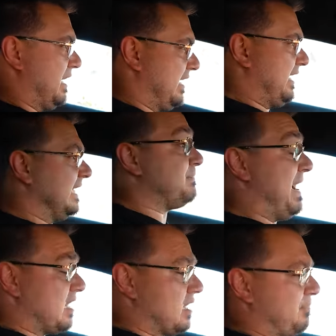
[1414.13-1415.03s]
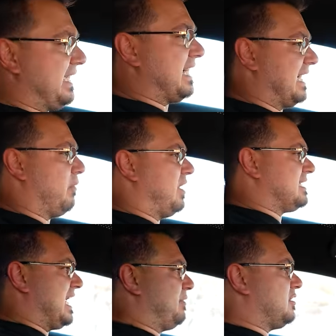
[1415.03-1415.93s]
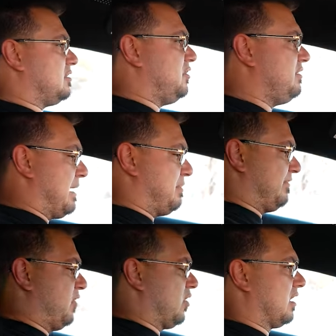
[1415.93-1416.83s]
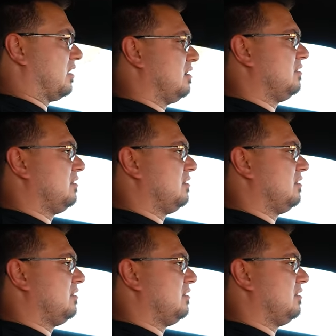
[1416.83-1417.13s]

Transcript: But it's better because I wasn't able to do that before.